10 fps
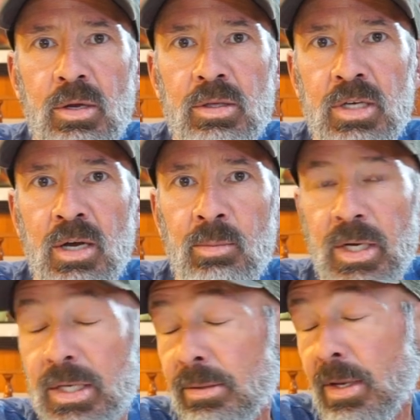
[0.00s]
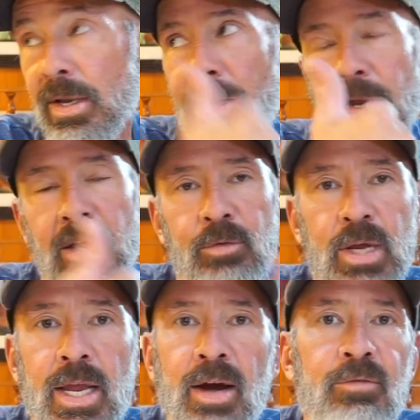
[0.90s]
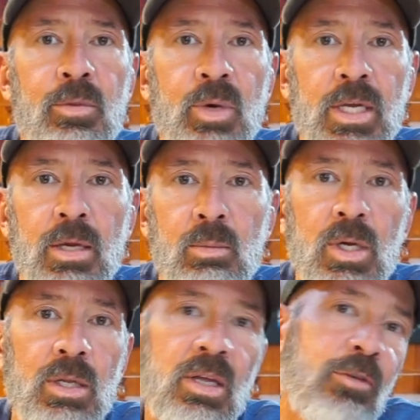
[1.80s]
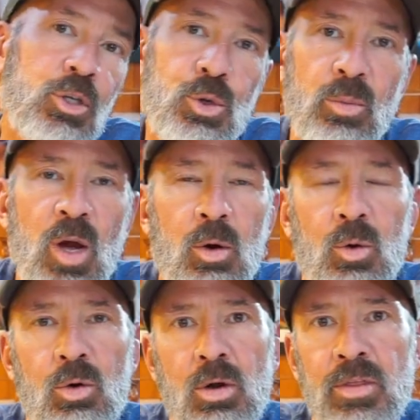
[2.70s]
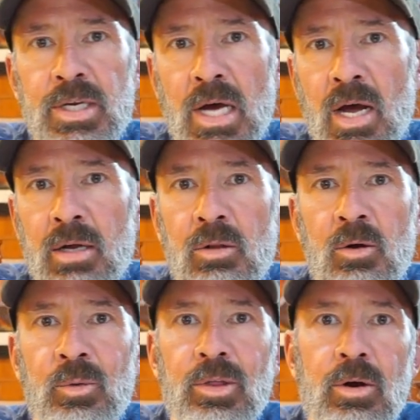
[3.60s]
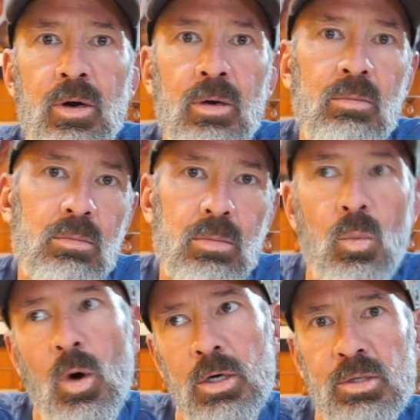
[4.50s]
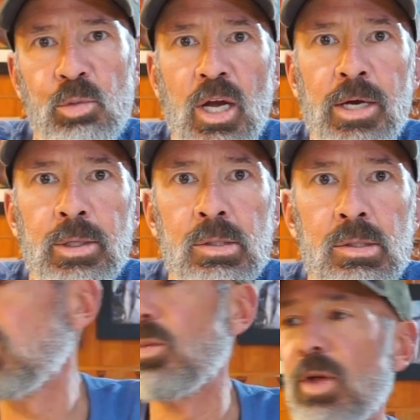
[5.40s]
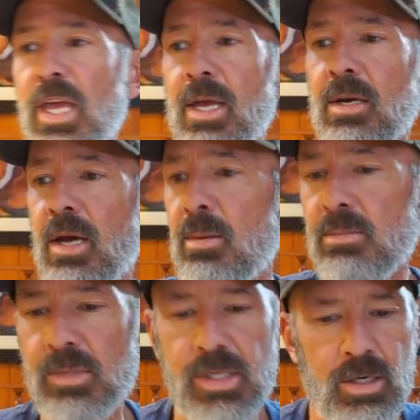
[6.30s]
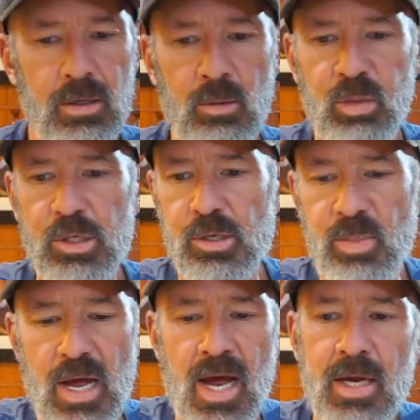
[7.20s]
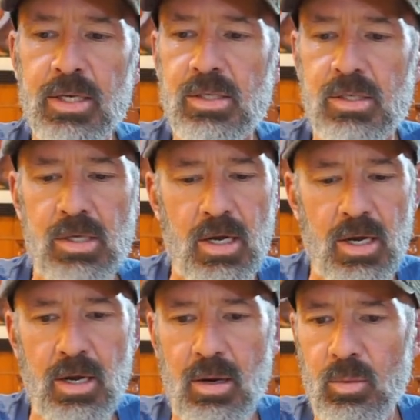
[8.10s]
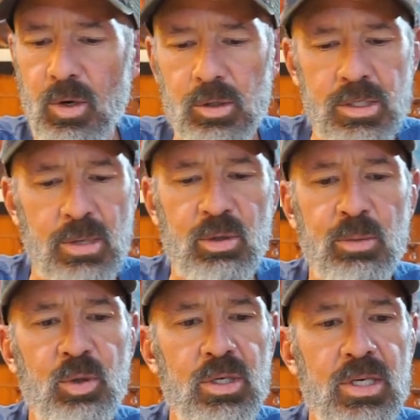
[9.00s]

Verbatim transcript: all the time. We can, if we head out for the weekend, we can leave our shore power cord on the dock along with our water supply hose. The kit comes in a little blister pack. It's real simple to put